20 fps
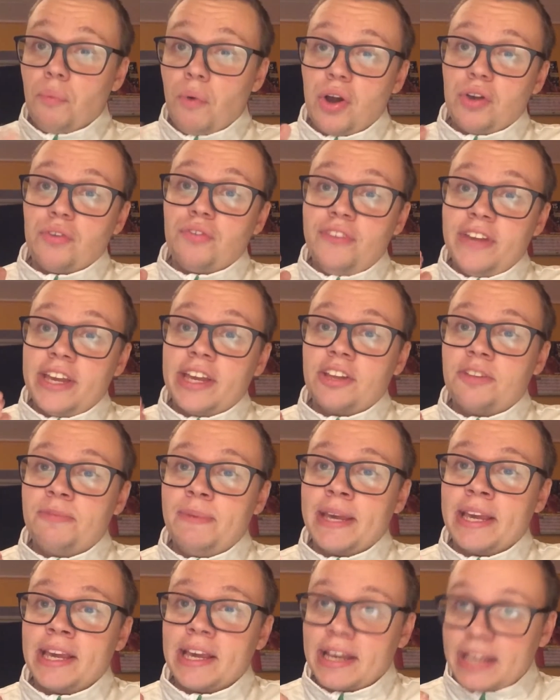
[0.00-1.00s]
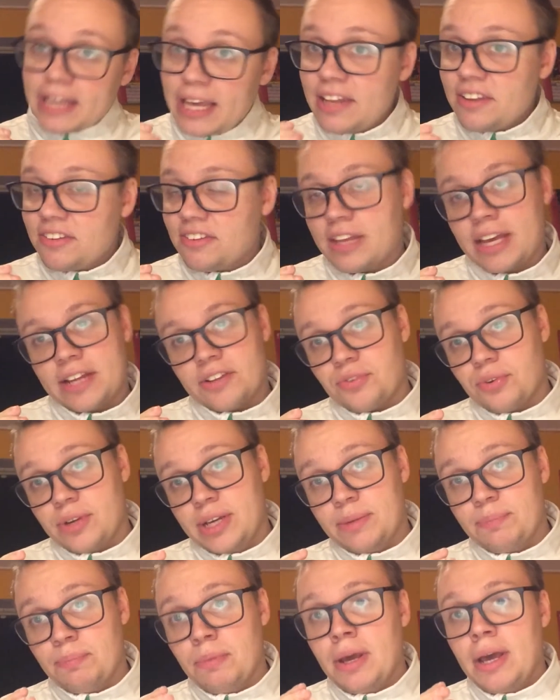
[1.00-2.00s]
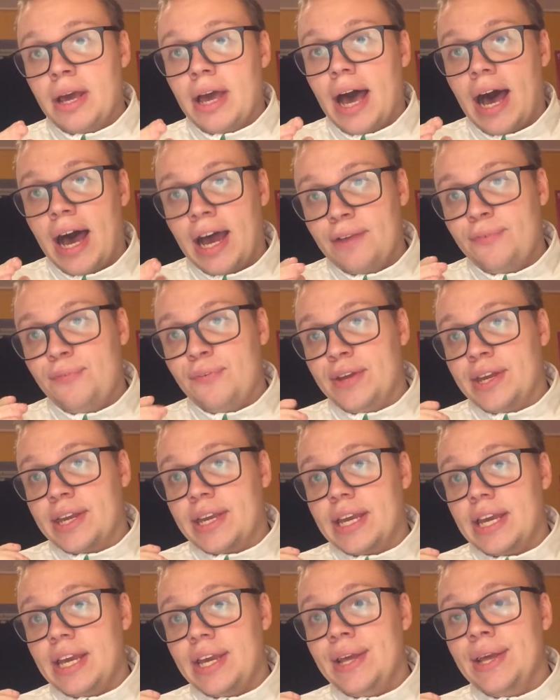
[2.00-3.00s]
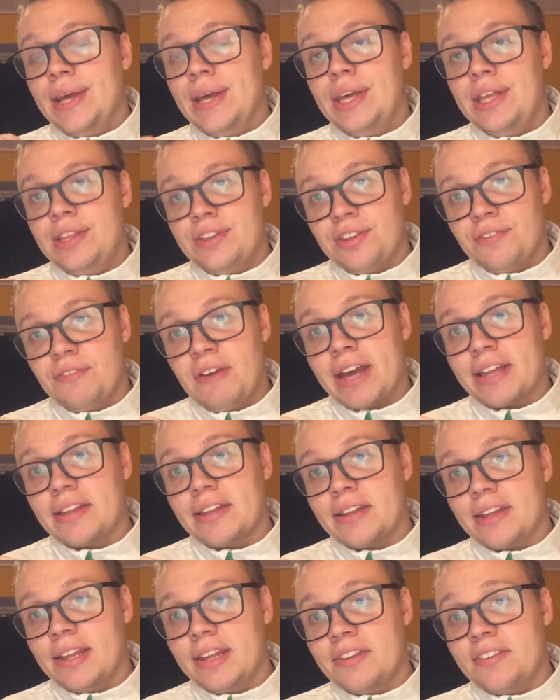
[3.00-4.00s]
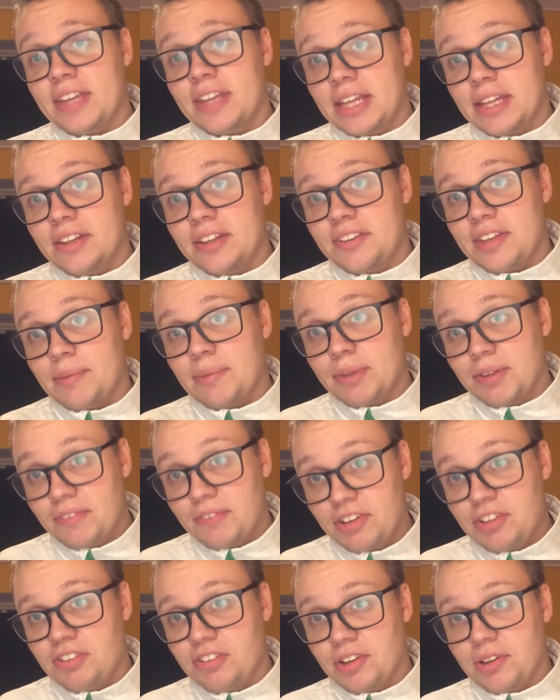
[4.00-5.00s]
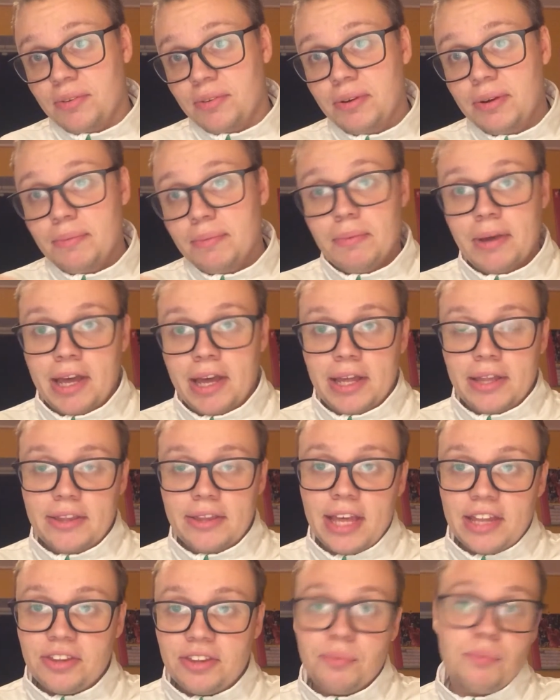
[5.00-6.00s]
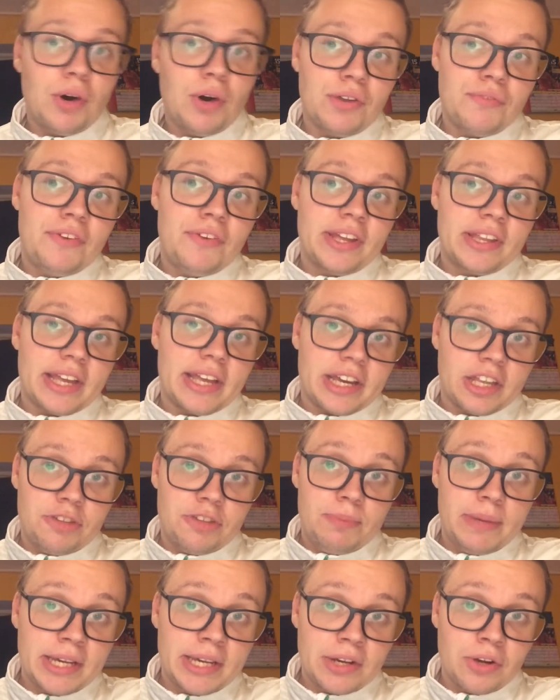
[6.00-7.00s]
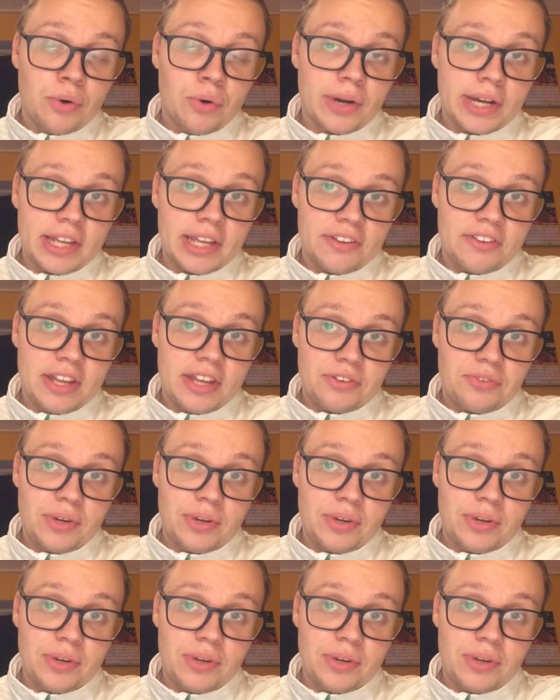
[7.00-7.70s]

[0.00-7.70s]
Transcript: one thing speaking against that trade, I think, is the fact that it's in the same division. That's the one thing that can go against that